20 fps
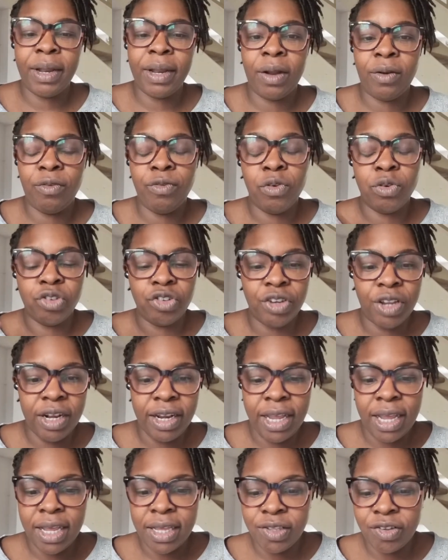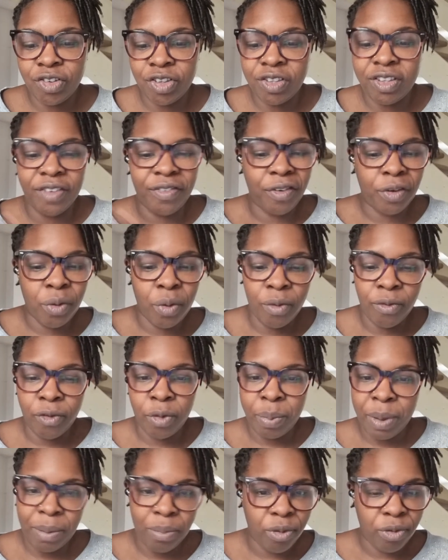and unfortunately it's just difficult
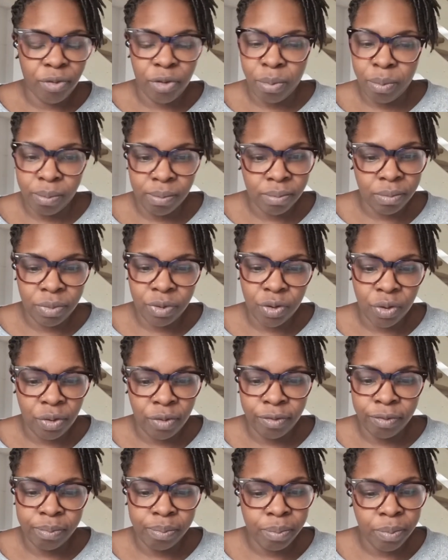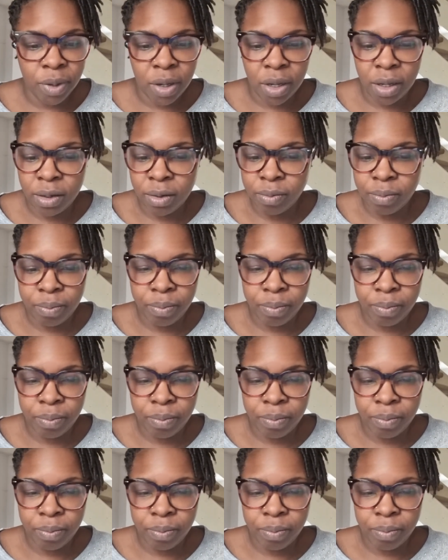for people from sort of